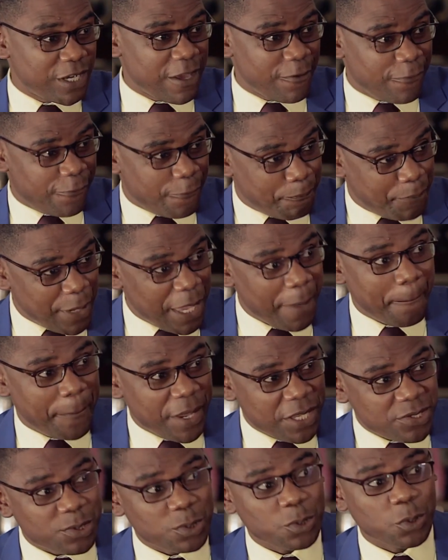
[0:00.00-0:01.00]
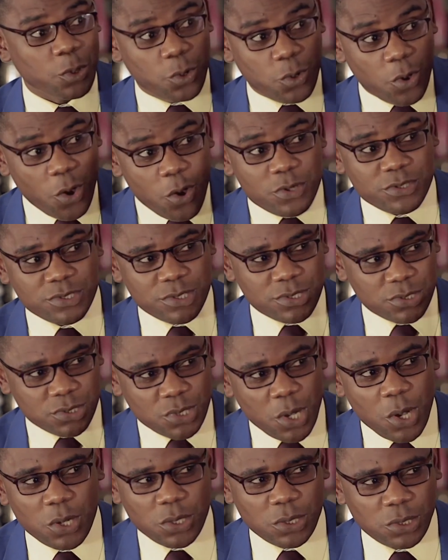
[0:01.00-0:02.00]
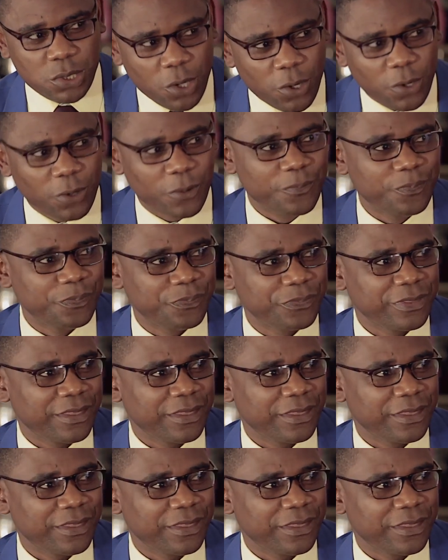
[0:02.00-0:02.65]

person goes so low,